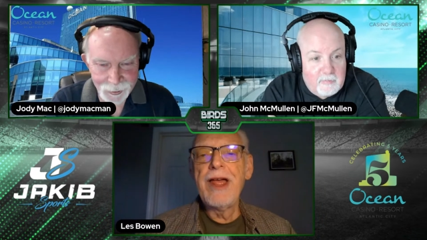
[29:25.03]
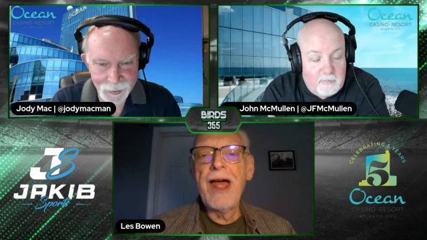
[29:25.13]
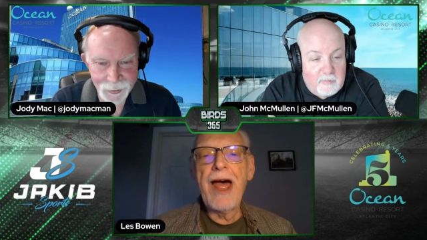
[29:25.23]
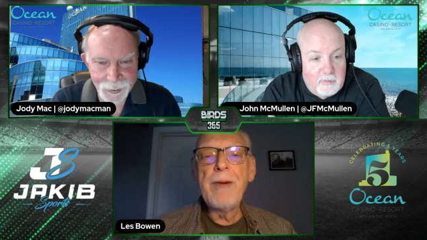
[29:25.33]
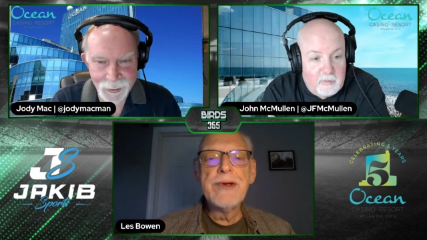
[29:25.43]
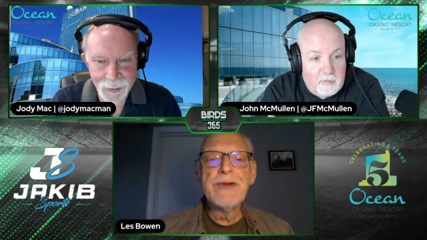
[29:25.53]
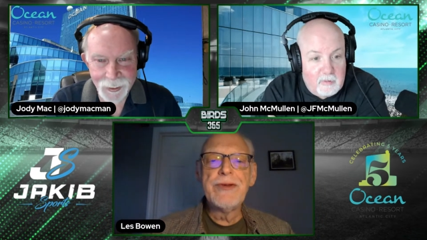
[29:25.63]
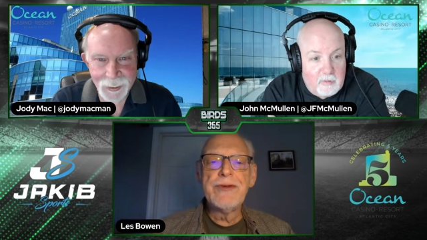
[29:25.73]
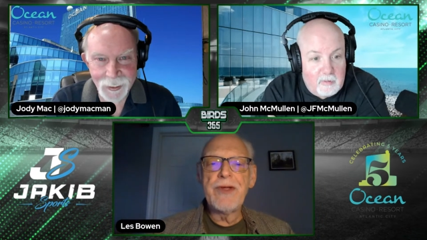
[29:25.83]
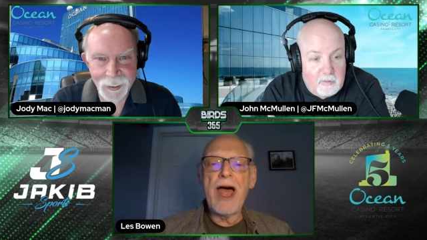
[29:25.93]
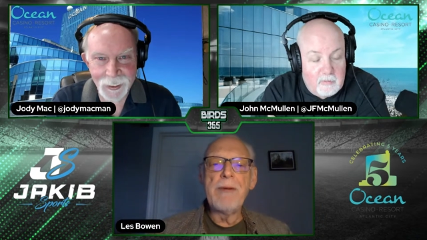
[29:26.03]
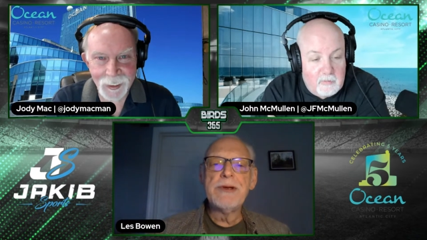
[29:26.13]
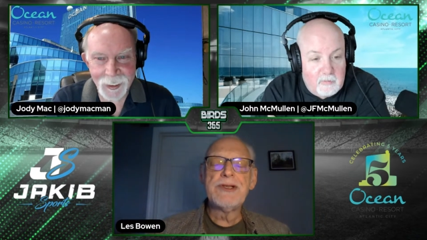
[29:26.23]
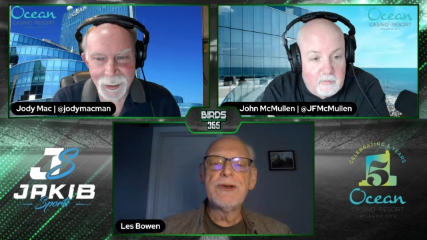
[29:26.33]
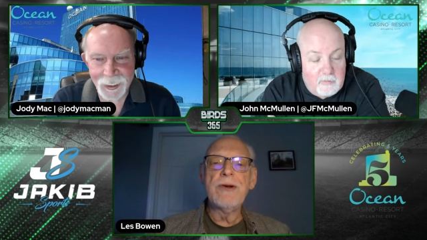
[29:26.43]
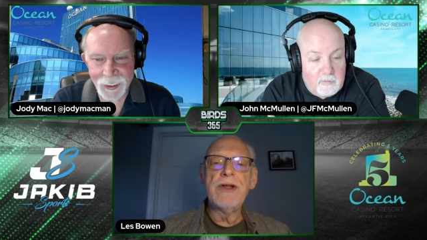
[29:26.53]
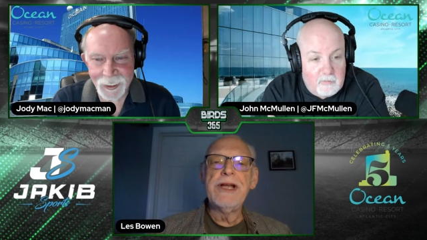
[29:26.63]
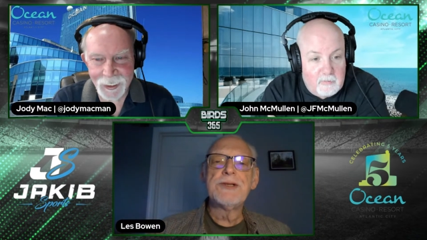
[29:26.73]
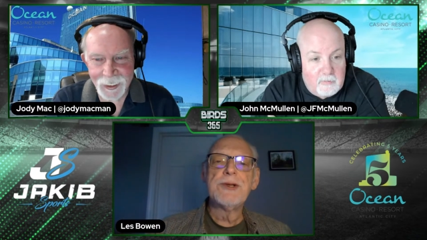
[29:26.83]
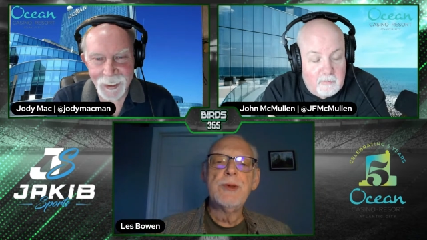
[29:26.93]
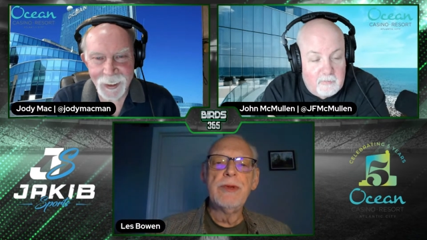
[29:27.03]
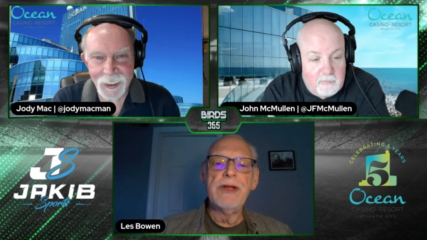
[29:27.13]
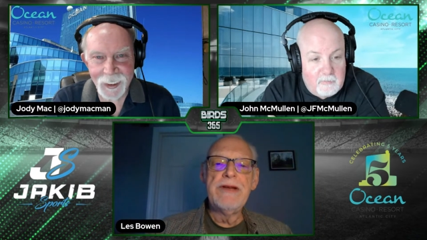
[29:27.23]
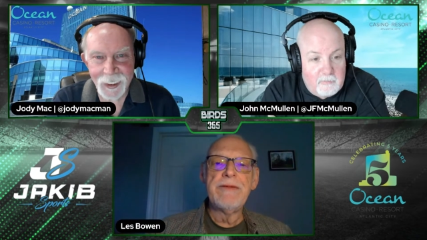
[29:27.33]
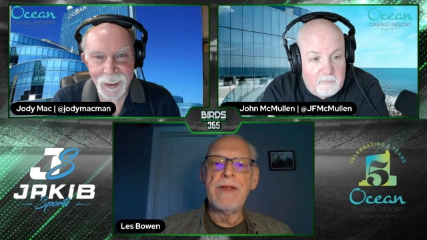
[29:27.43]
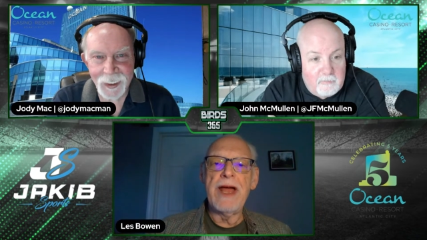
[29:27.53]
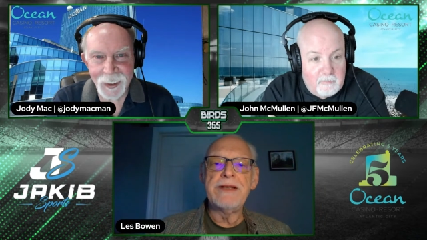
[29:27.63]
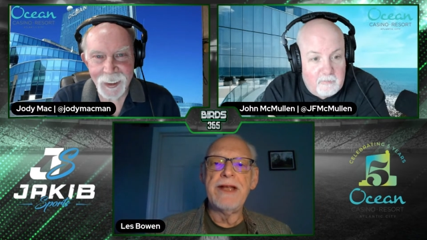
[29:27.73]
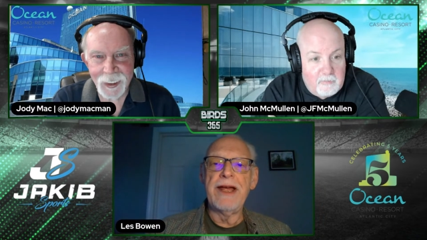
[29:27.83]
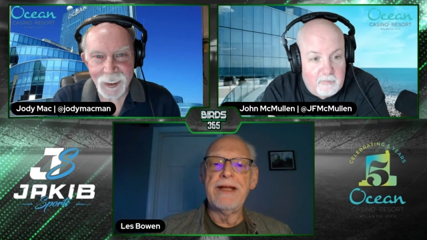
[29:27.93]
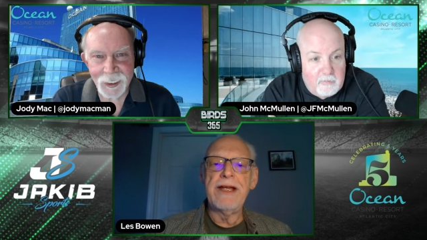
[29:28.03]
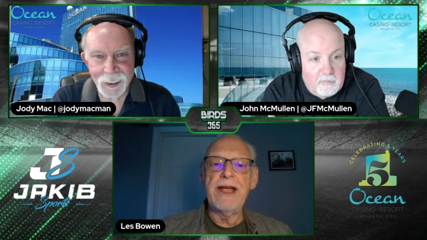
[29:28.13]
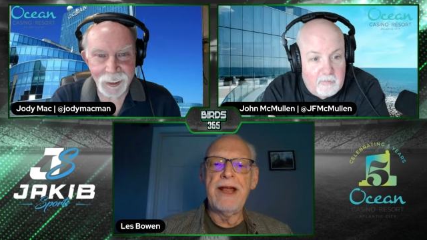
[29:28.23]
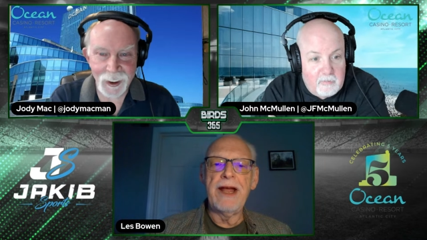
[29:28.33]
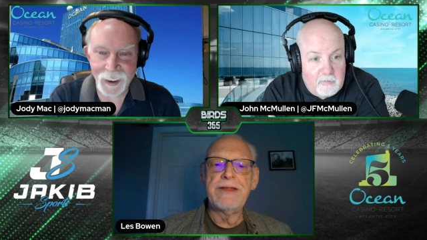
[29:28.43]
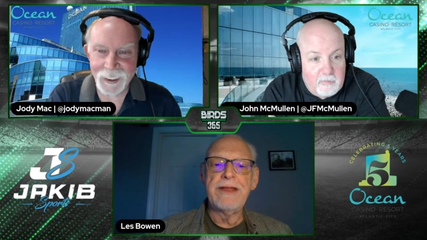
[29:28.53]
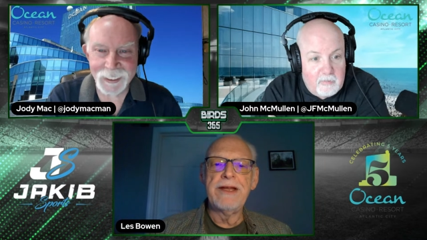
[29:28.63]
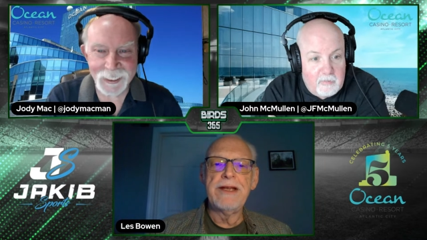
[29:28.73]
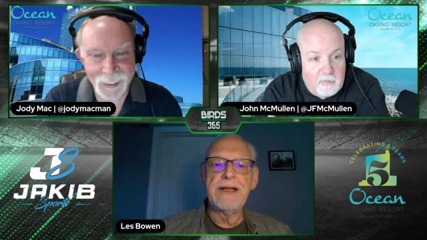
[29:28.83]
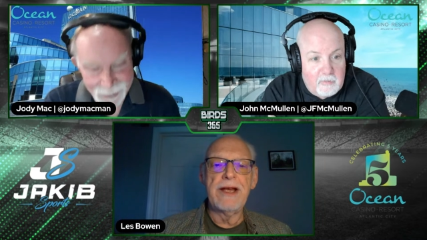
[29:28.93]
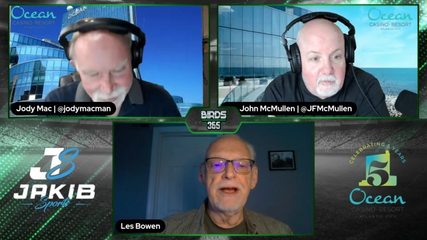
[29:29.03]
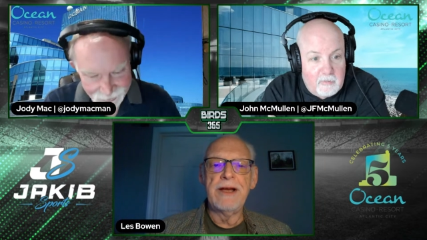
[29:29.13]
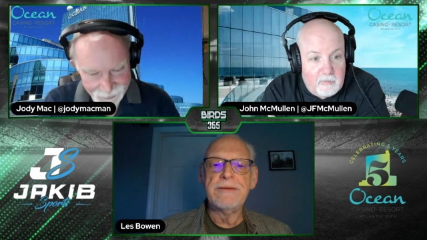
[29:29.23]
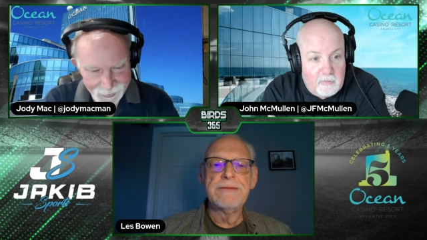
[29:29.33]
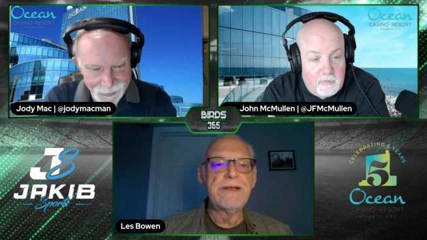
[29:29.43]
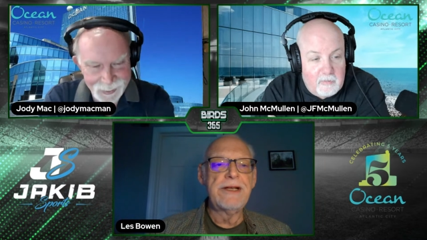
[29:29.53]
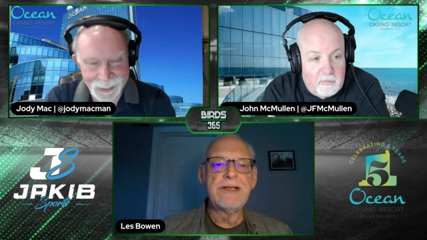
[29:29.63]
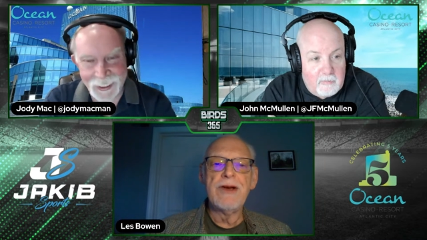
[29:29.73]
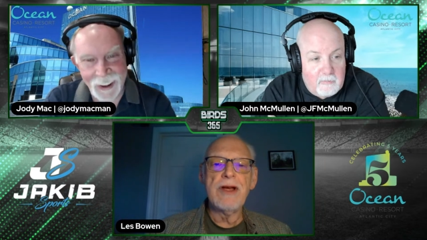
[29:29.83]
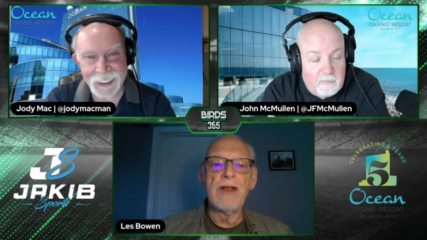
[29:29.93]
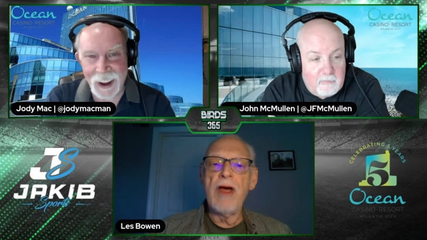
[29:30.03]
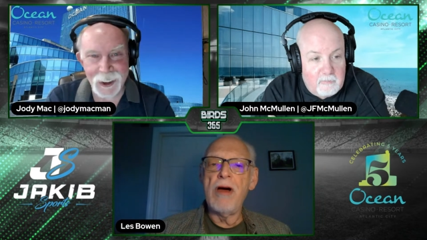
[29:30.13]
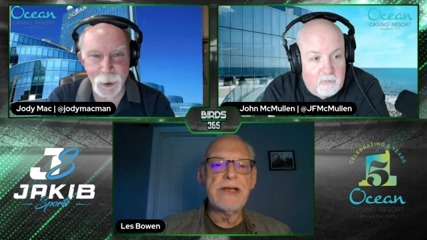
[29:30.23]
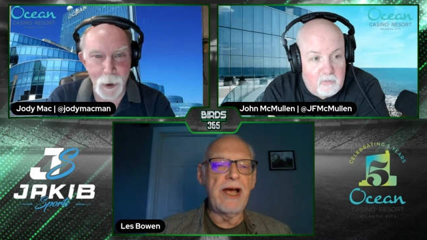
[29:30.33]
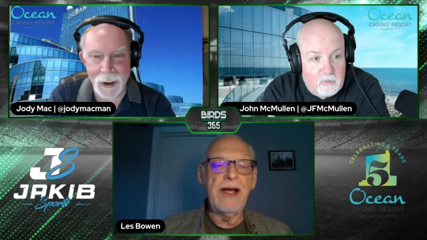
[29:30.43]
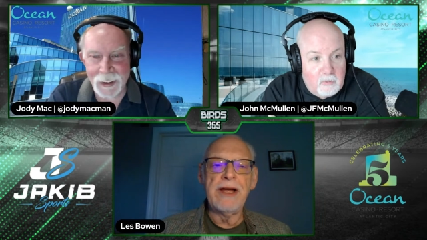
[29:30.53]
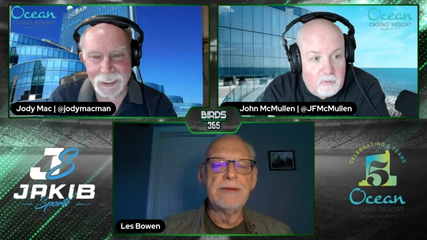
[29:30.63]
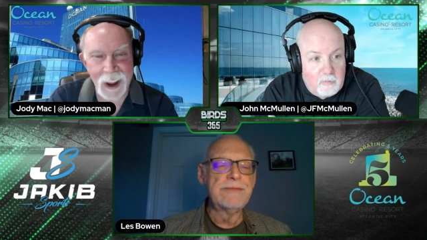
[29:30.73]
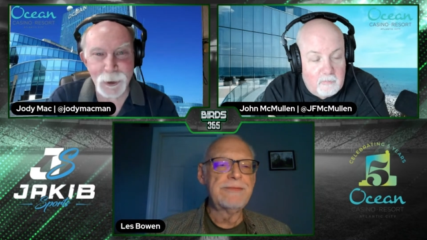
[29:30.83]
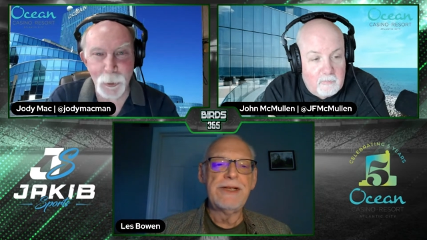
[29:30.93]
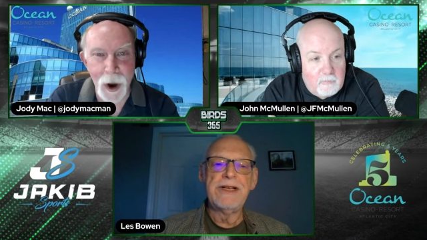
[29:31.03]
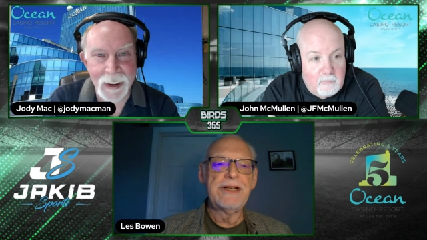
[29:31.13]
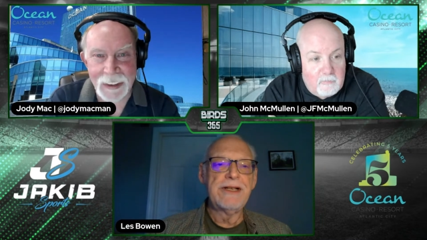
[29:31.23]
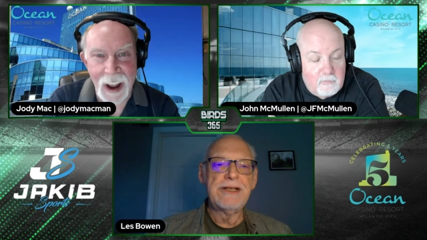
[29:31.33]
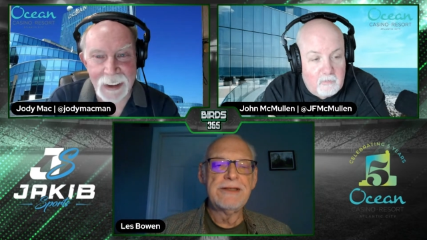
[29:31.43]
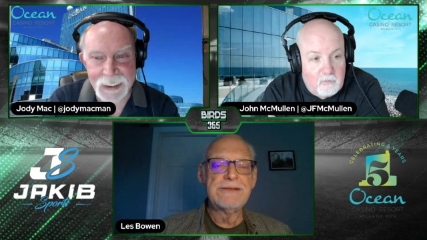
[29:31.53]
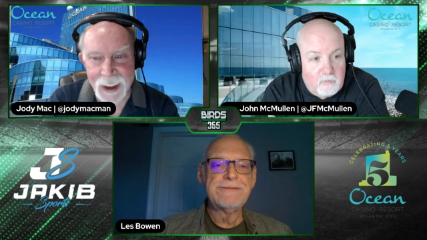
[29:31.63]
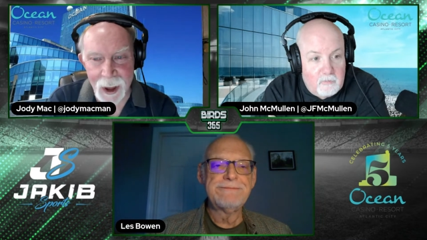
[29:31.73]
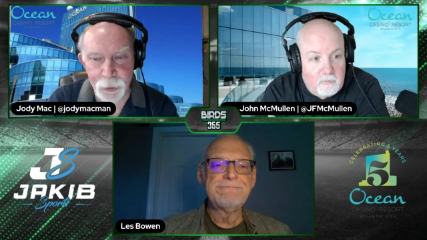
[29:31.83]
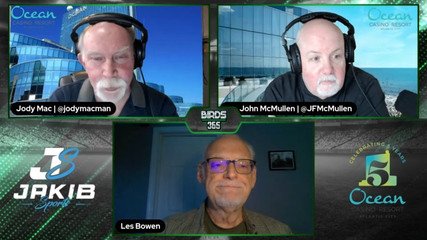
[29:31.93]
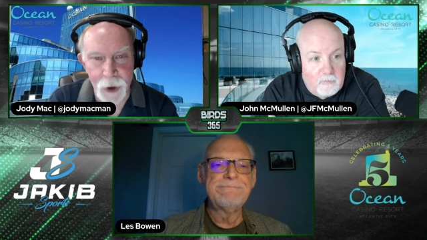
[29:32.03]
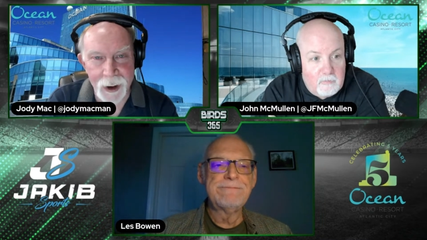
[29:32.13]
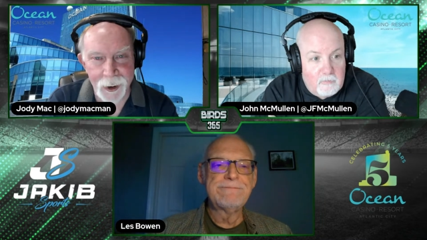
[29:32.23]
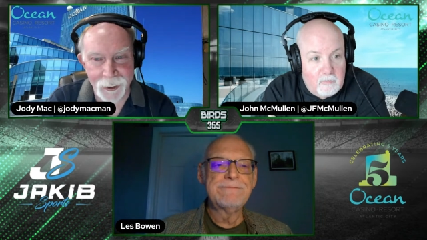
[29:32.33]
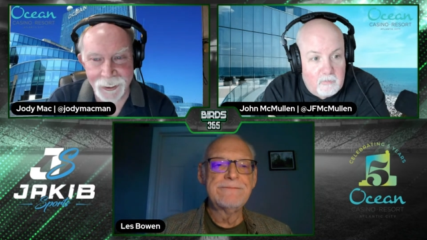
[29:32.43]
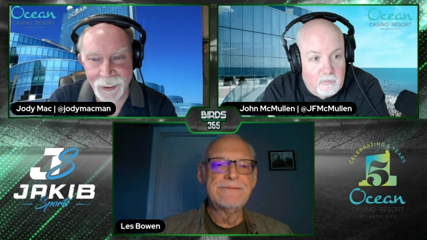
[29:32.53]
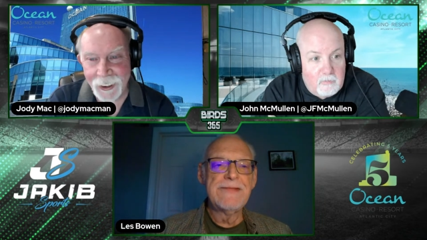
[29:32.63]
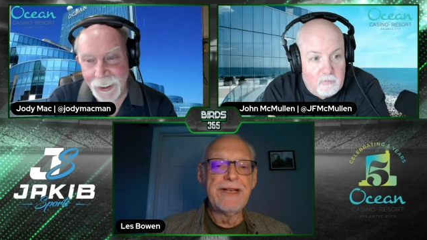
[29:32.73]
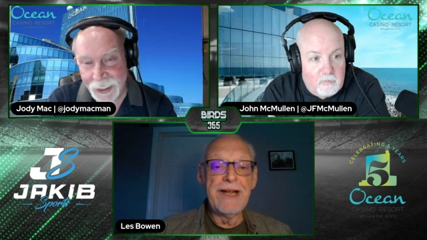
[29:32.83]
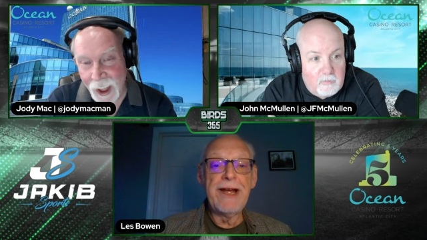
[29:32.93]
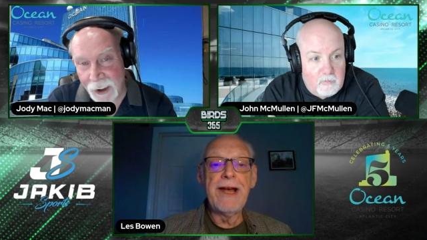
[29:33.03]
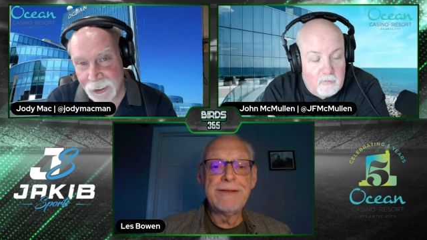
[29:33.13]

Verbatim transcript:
Speaker 1: I was I was certainly a true believer that day, and yeah, I think the, uh, that, it that, took a that's long why, time. That's why he got his ass fired. That